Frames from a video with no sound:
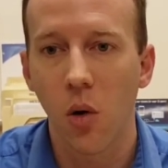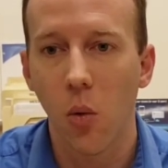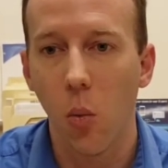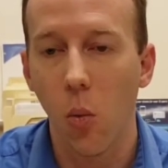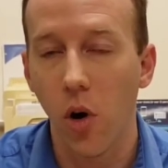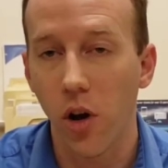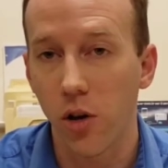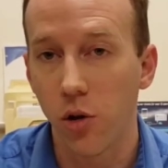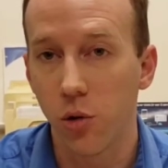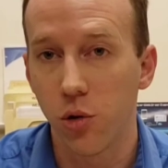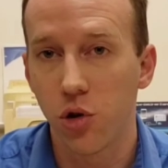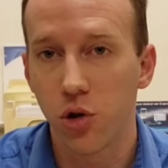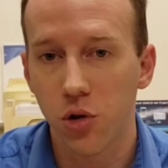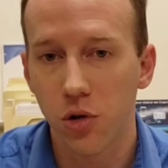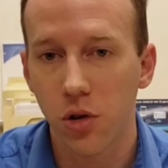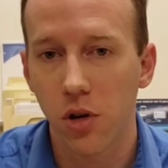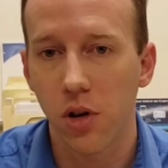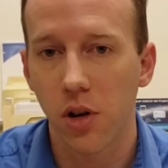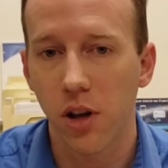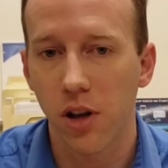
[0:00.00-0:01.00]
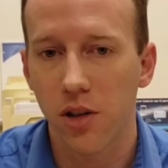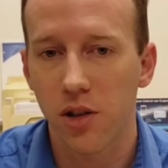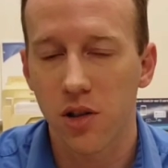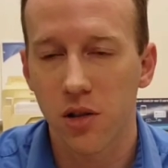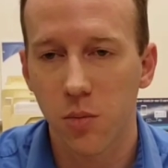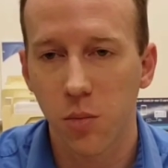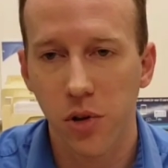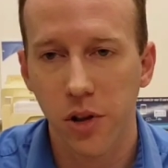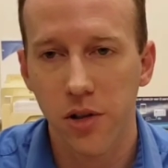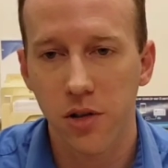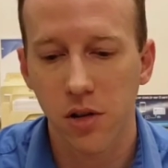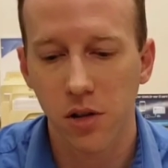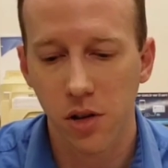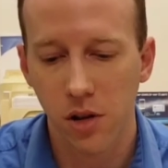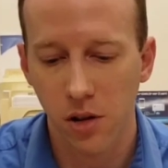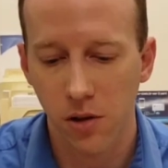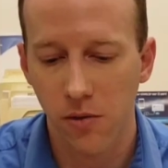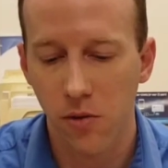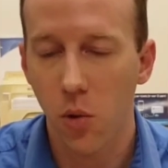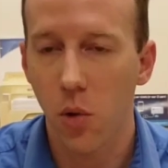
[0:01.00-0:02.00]
what you should
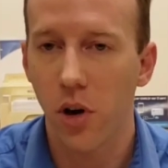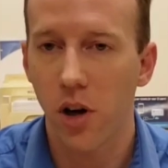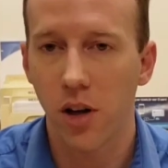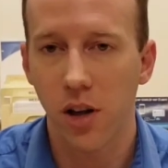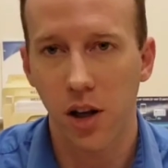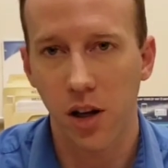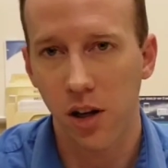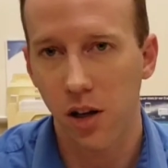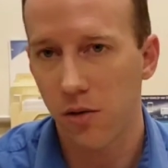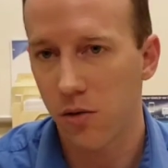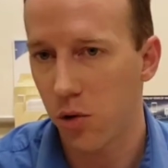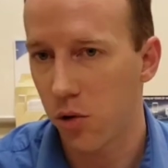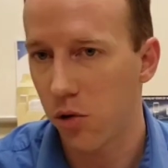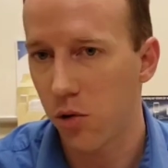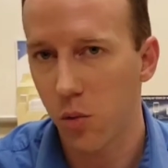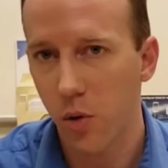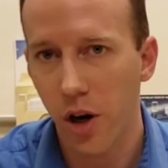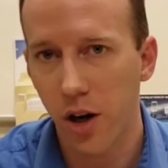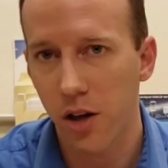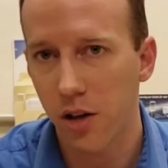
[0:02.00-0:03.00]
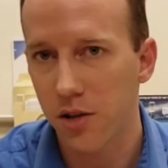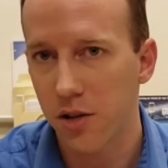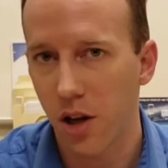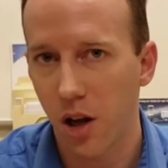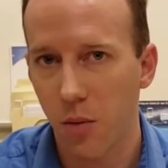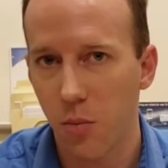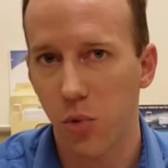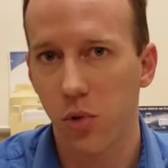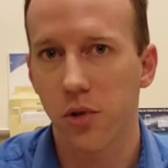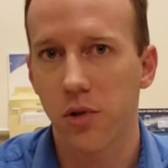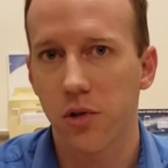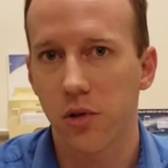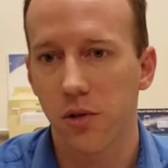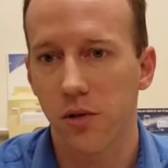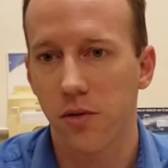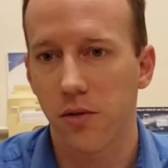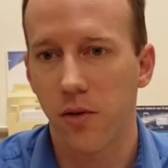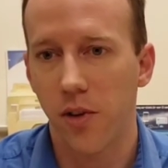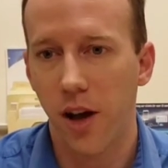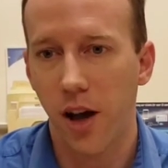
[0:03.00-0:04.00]
explicitly avoid, and they give you great examples
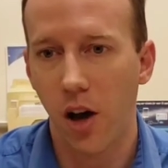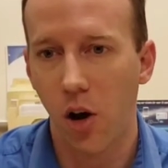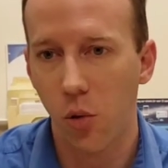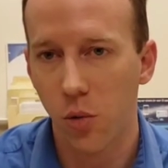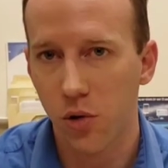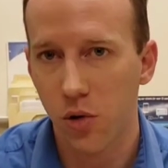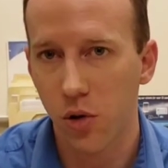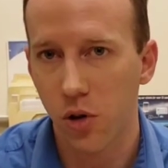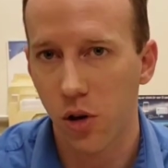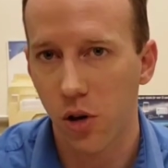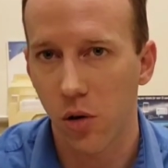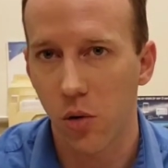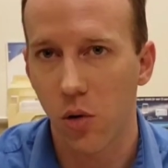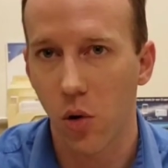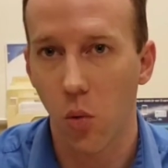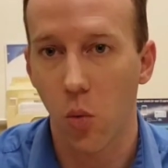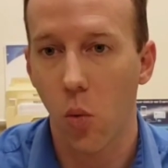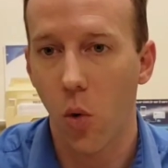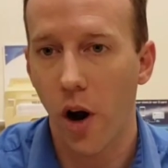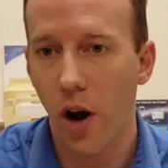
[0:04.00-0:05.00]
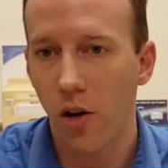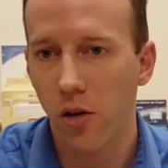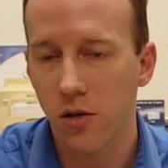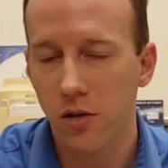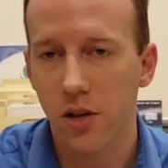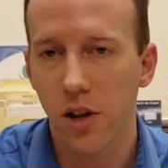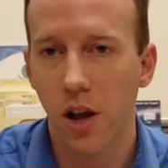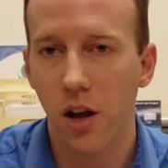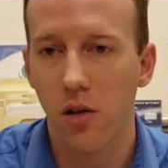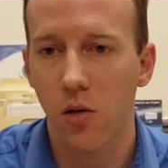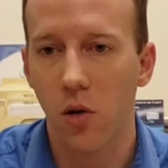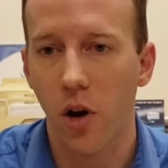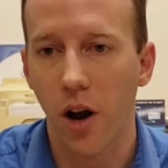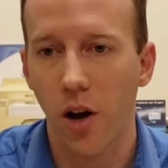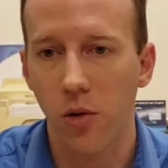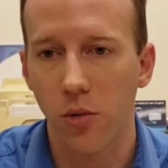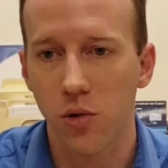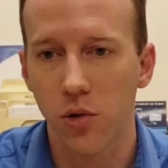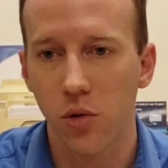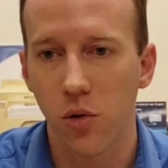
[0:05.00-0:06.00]
of how to code around that or
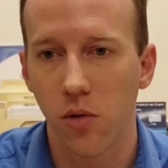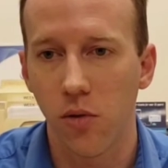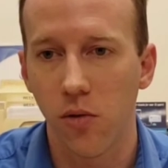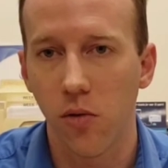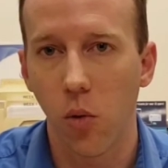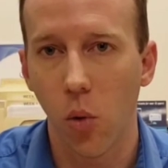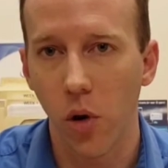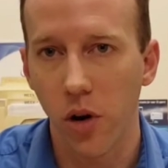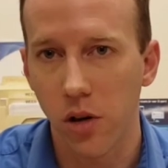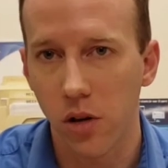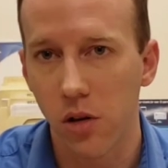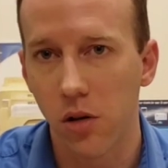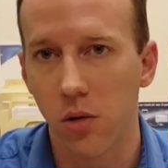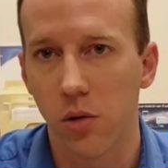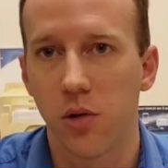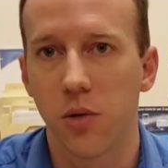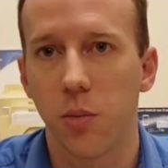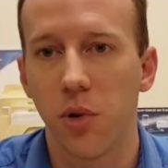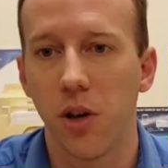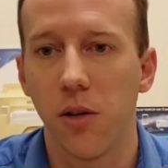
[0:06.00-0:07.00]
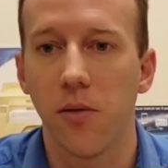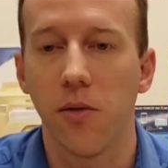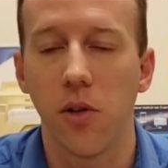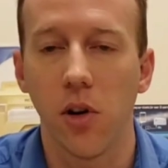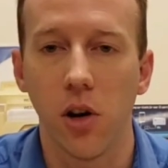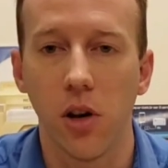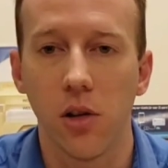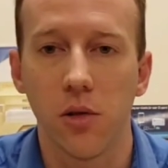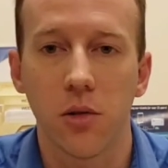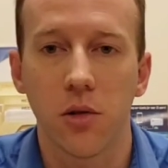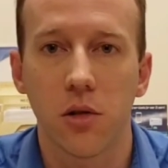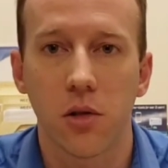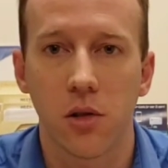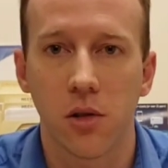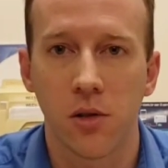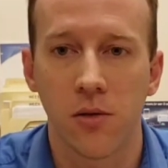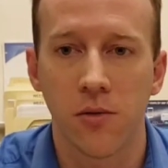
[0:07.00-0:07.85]
how to avoid those pitfalls.